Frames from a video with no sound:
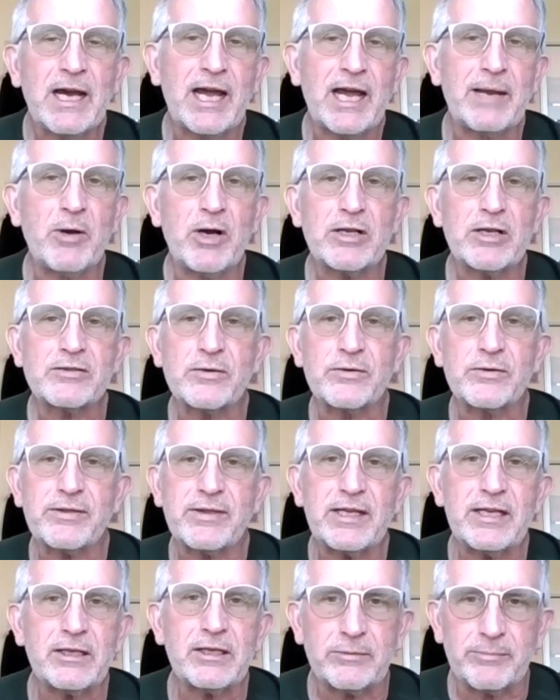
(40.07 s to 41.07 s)
I'm also a
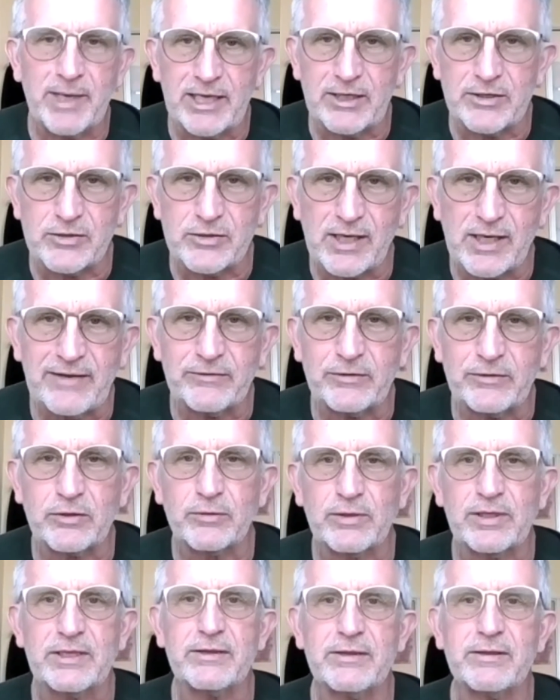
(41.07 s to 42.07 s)
theater major. I have a
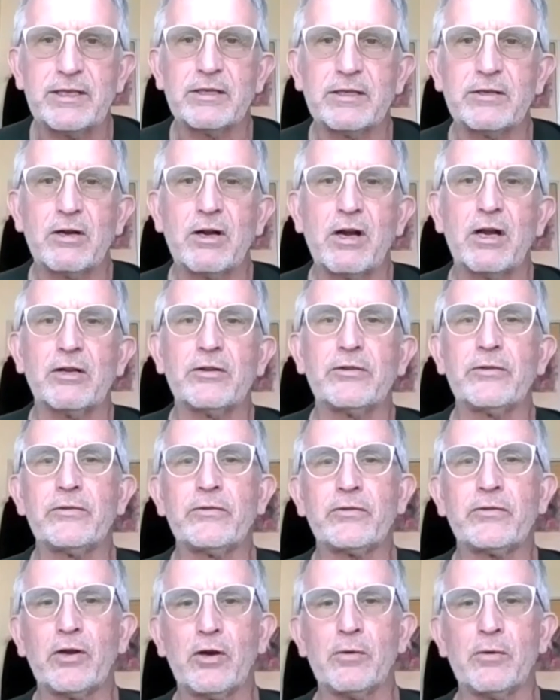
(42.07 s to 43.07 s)
degree in theater arts, and
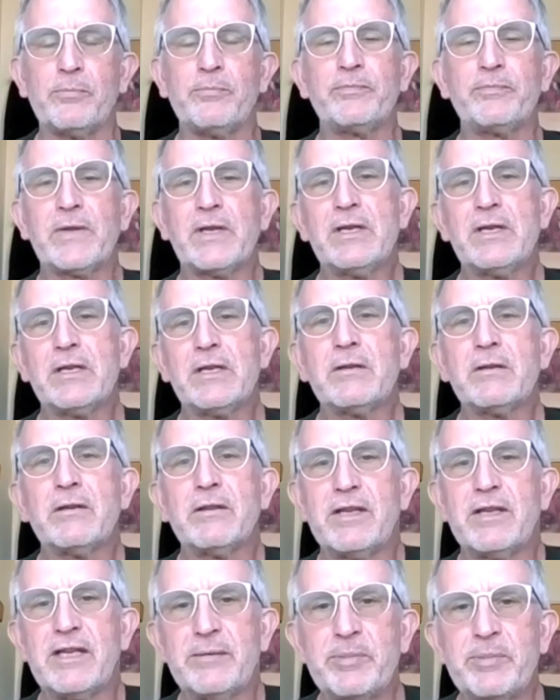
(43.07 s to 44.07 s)
so
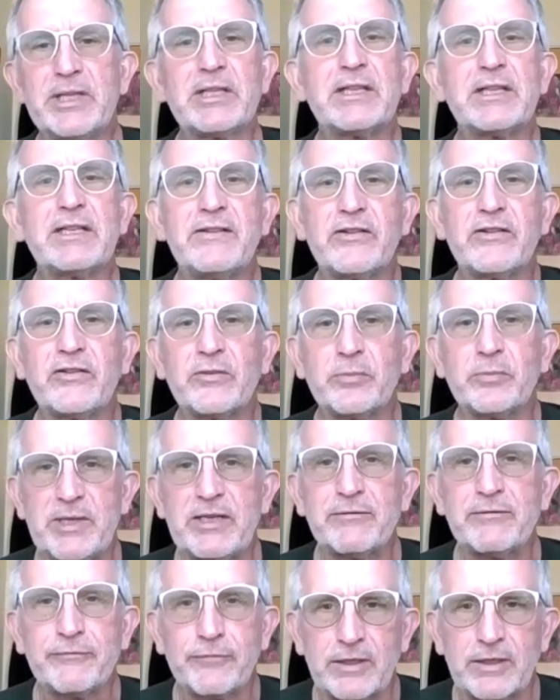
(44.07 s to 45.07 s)
the ability to
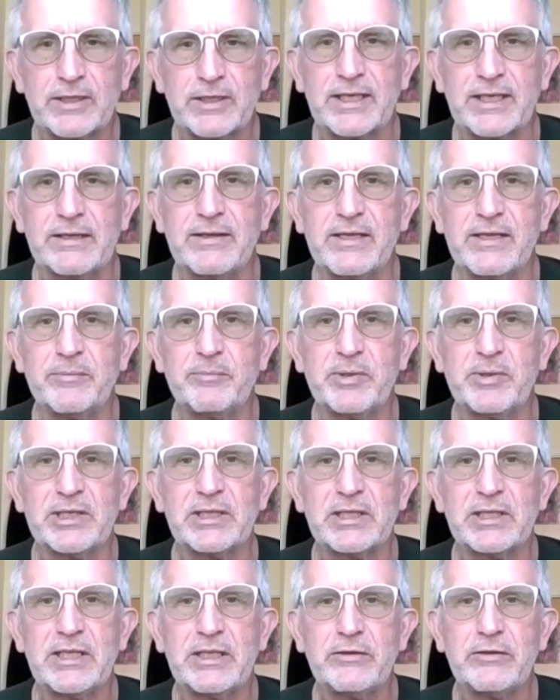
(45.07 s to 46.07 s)
speak freely, the
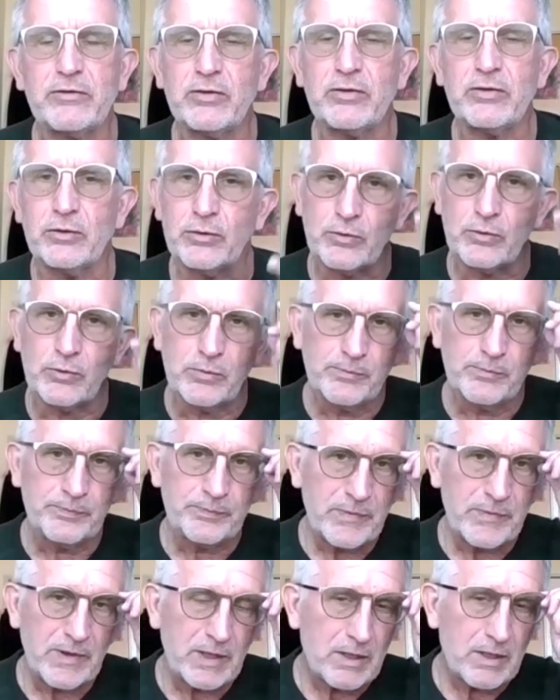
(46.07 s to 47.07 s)
ability to
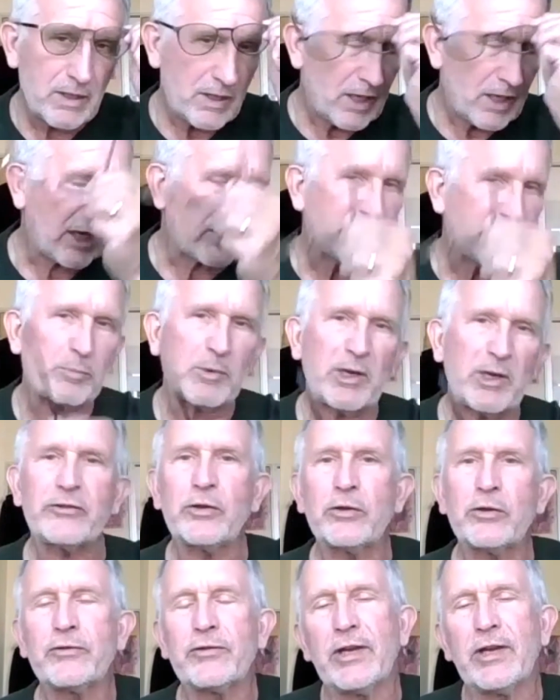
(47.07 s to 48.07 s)

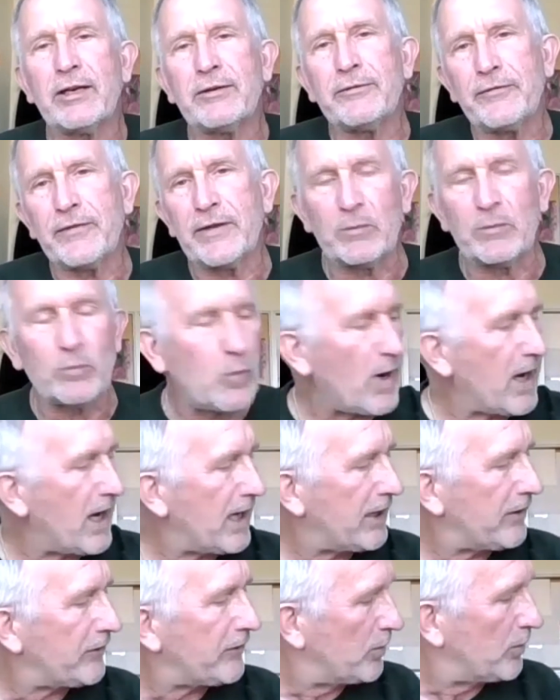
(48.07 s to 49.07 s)
express yourself in
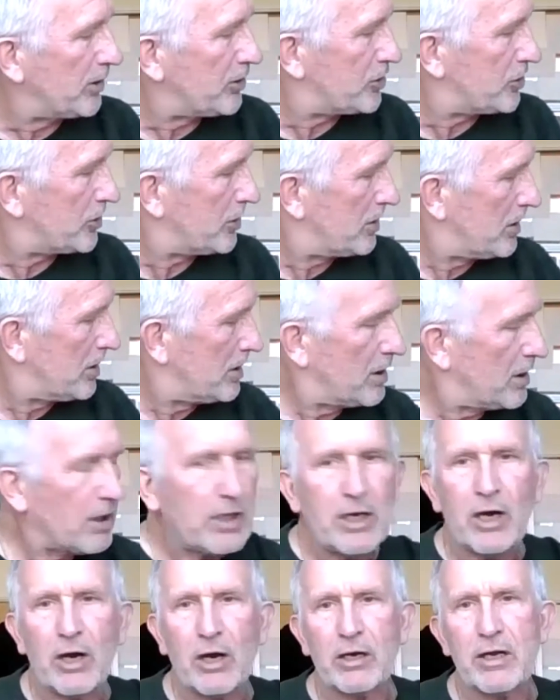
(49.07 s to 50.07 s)
ways which
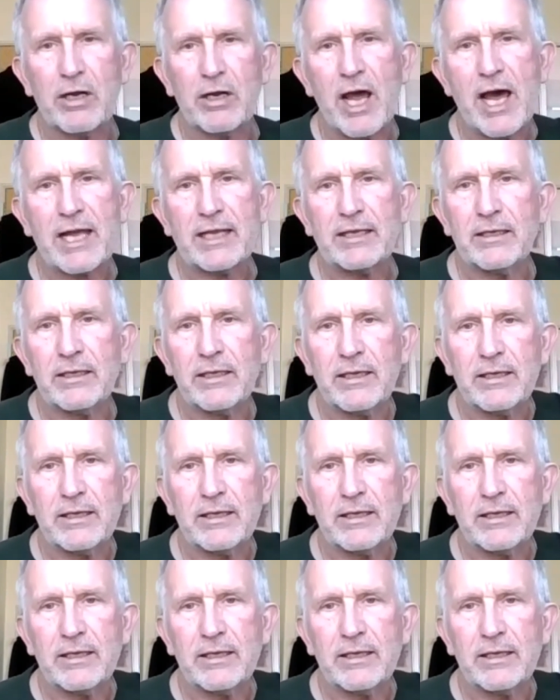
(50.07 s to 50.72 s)
are not